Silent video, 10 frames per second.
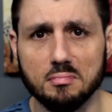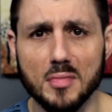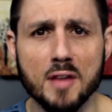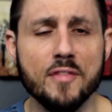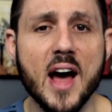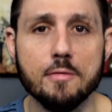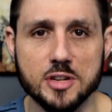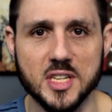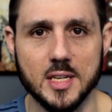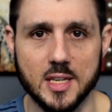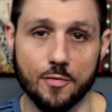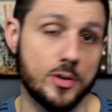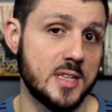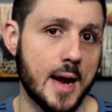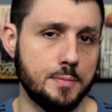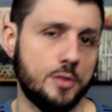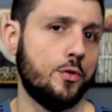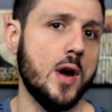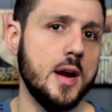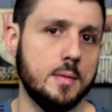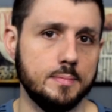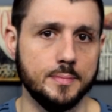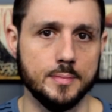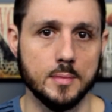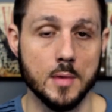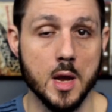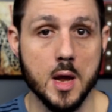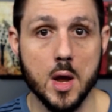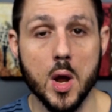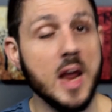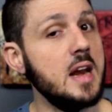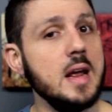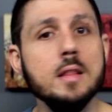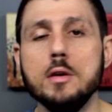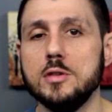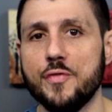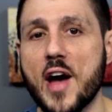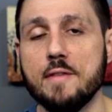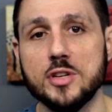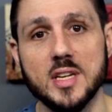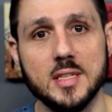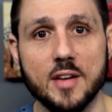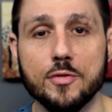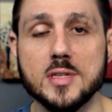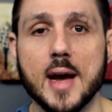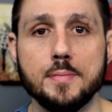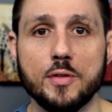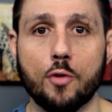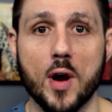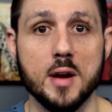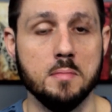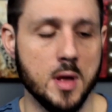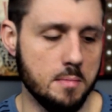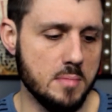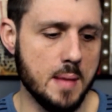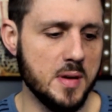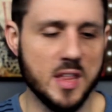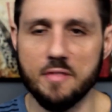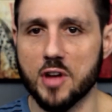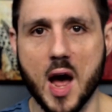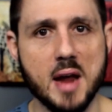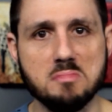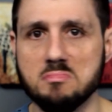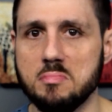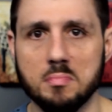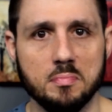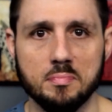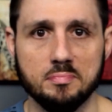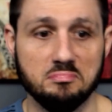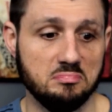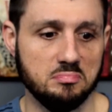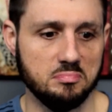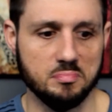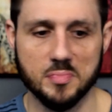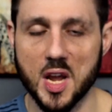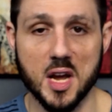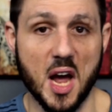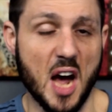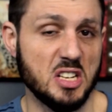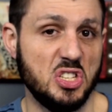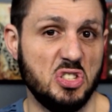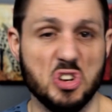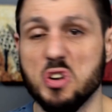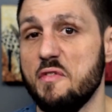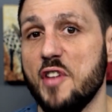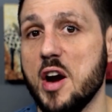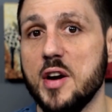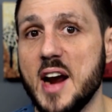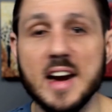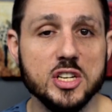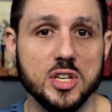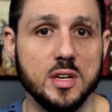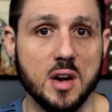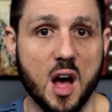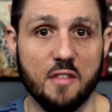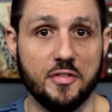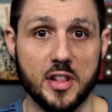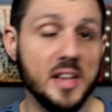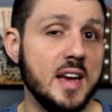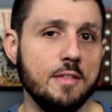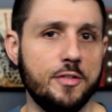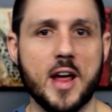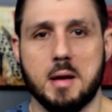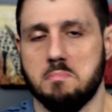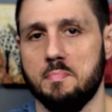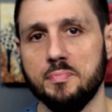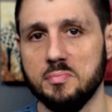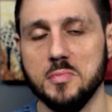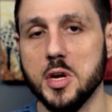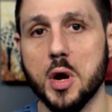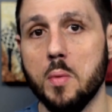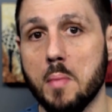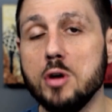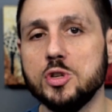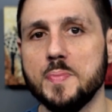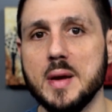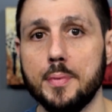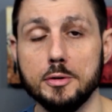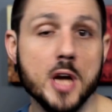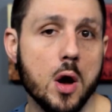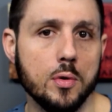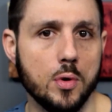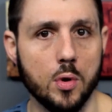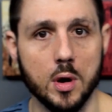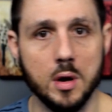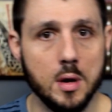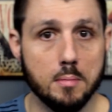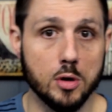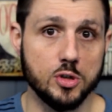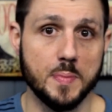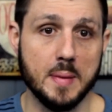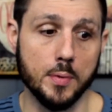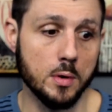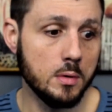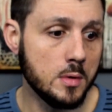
5 or 6 different types of kratom. And in those 5 or 6 different types of kratom, maybe they've gotten a certain variation of the leaf that, most people don't, or most people